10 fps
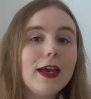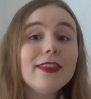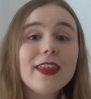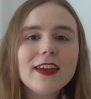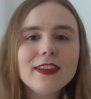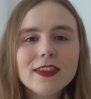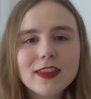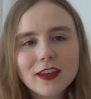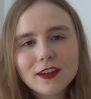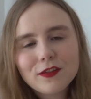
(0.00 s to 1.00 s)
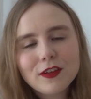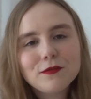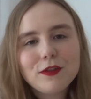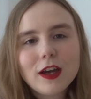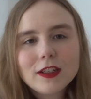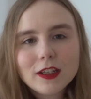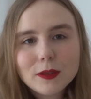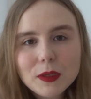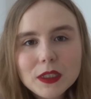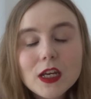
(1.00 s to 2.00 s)
And then they can finally
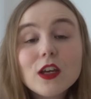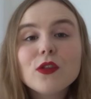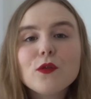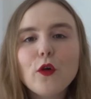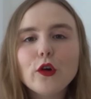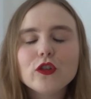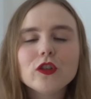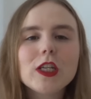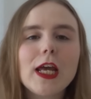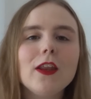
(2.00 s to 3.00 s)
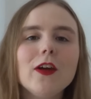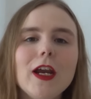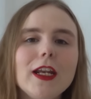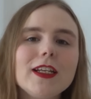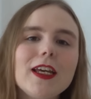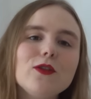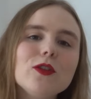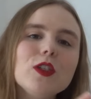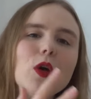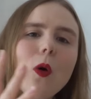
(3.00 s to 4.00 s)
meet the fortune teller and get to
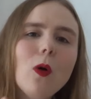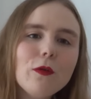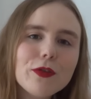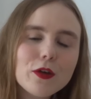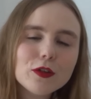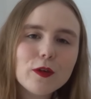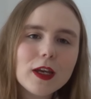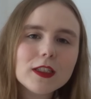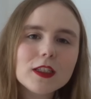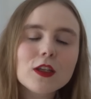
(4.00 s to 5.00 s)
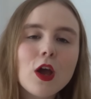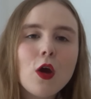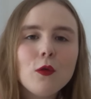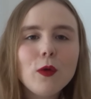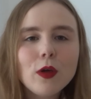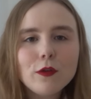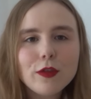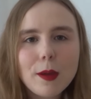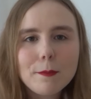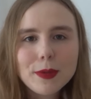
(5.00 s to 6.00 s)
see all of those faces, one of
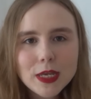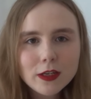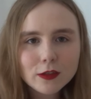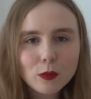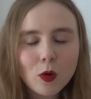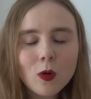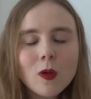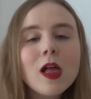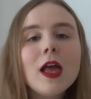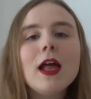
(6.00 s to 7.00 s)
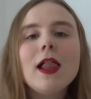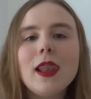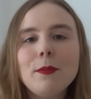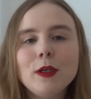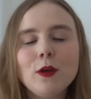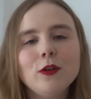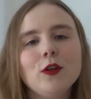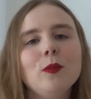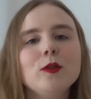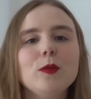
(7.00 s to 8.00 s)
them being the mole. Let me know in the
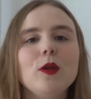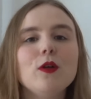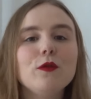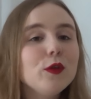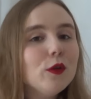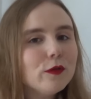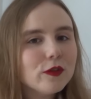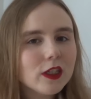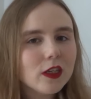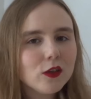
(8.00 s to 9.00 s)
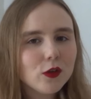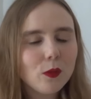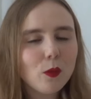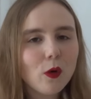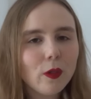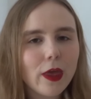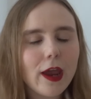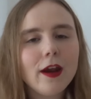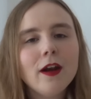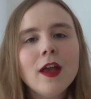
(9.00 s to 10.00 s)
comments below if you've seen your mole
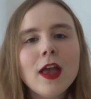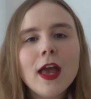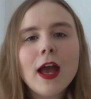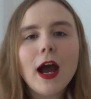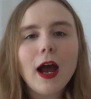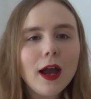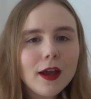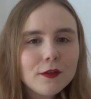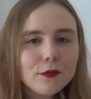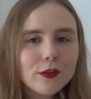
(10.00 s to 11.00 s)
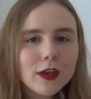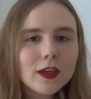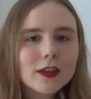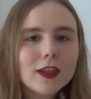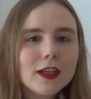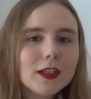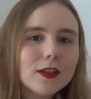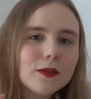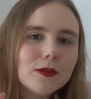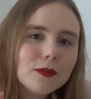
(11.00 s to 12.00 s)
there. I think that
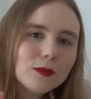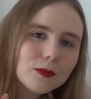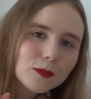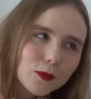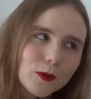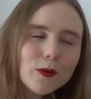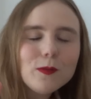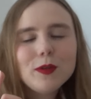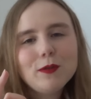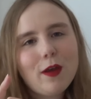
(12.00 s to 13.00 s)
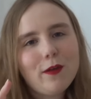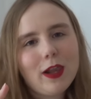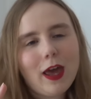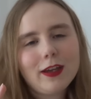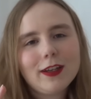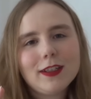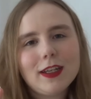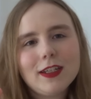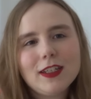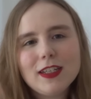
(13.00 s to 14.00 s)
it could be very likely
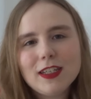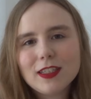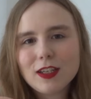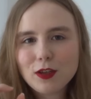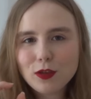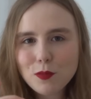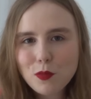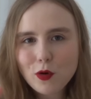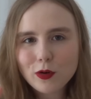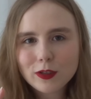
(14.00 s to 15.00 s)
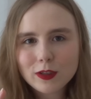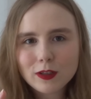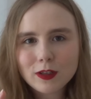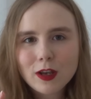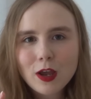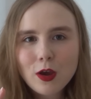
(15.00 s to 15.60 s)
that it is the person